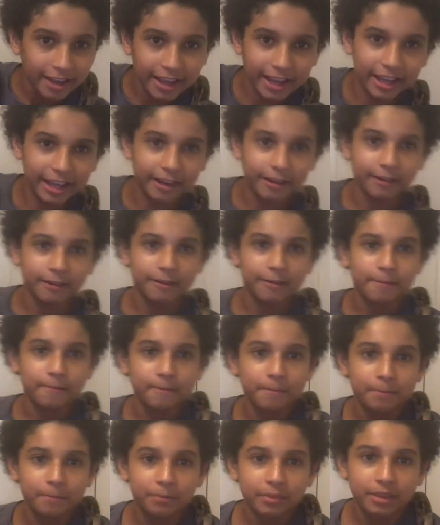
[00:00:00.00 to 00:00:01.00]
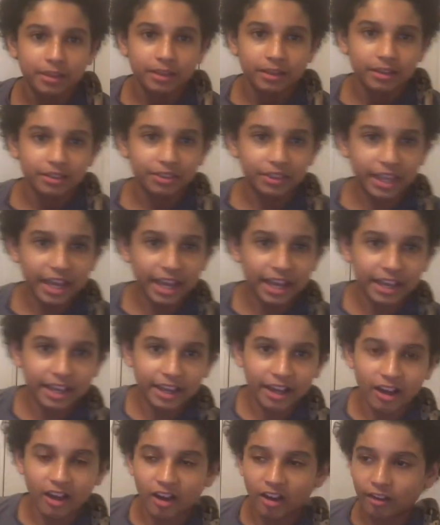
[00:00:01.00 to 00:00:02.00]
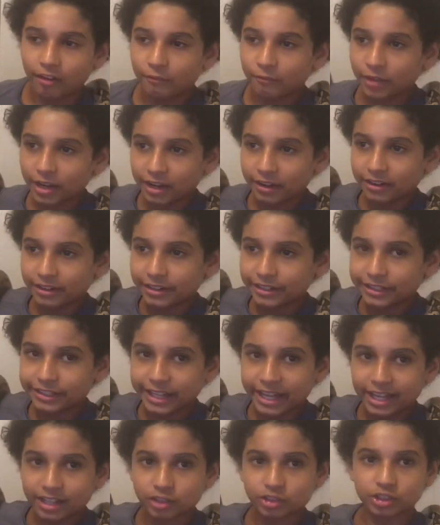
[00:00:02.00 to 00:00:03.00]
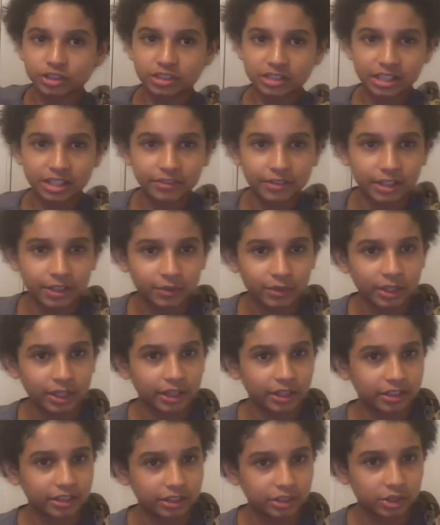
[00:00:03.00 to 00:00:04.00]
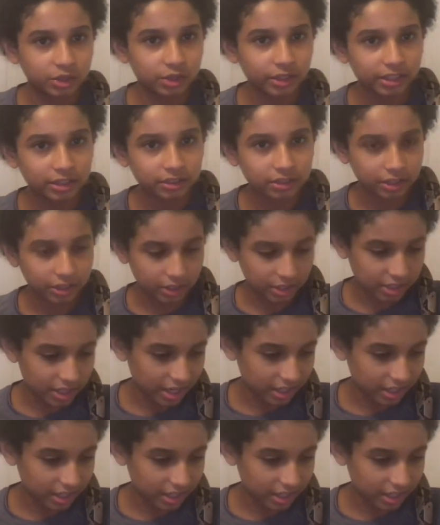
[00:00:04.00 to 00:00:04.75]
And they are very dangerous even if they're constrictors,